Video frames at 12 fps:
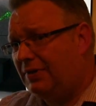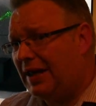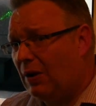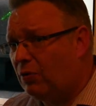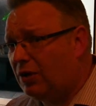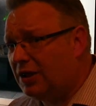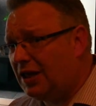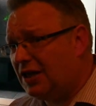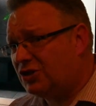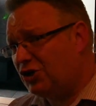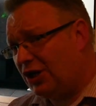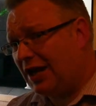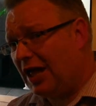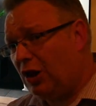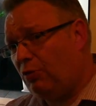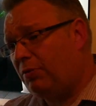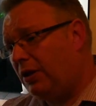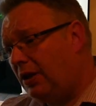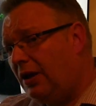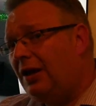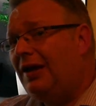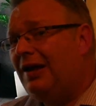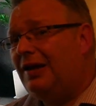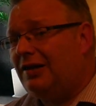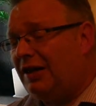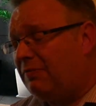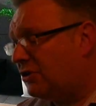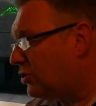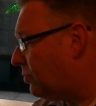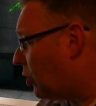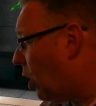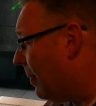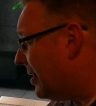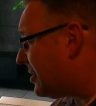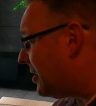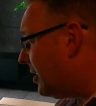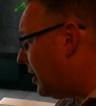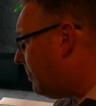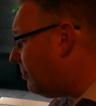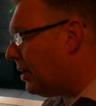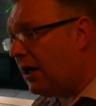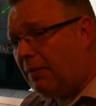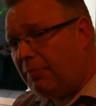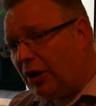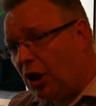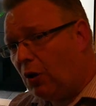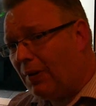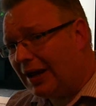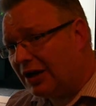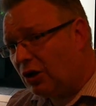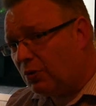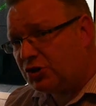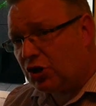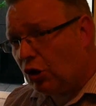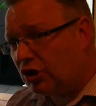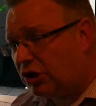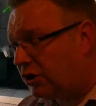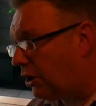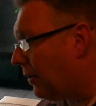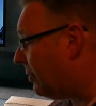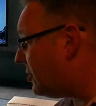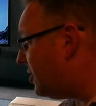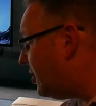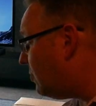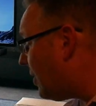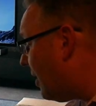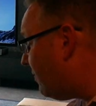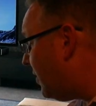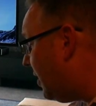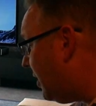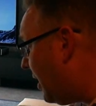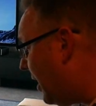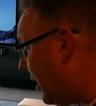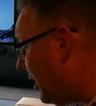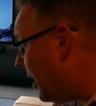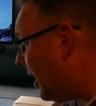get one of these, you need help, leave me some comments in the below and I can always talk you through how to do that if you need any